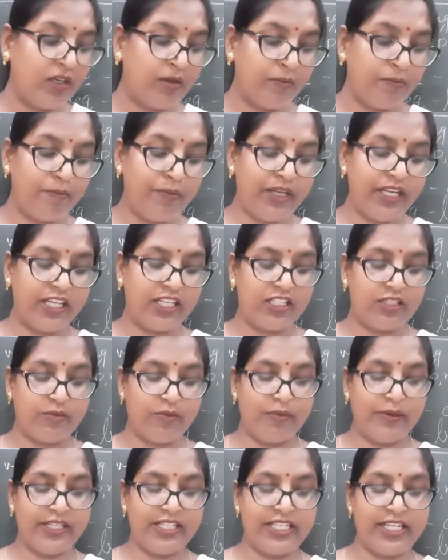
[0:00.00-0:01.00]
Bid,
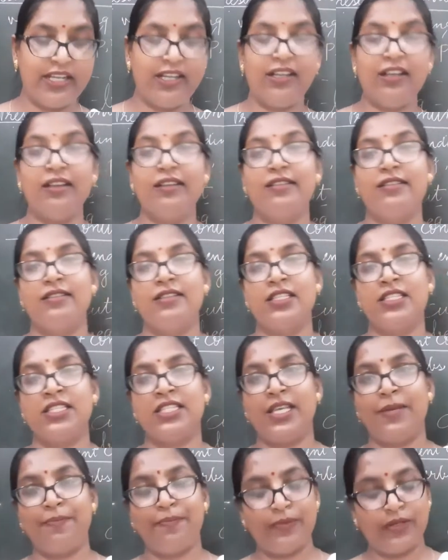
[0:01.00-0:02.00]
bidding.
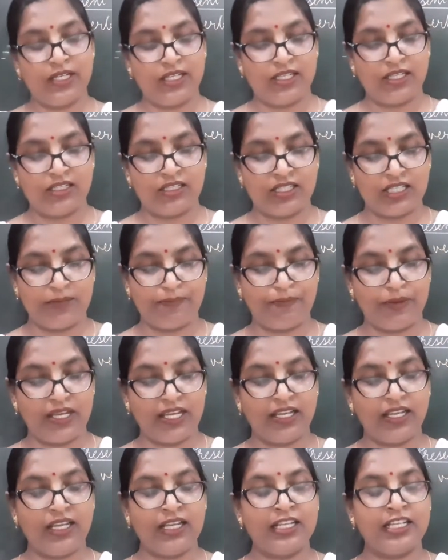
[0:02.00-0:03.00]
Sip,
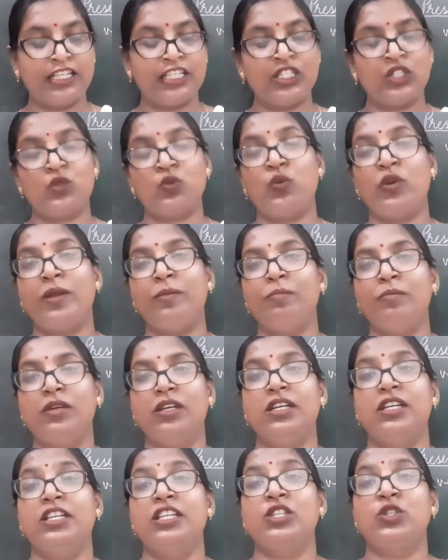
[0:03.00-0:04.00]
sipping. Swim,
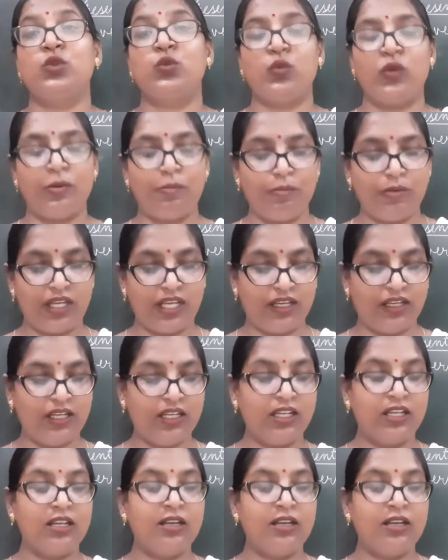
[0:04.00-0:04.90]
swimming.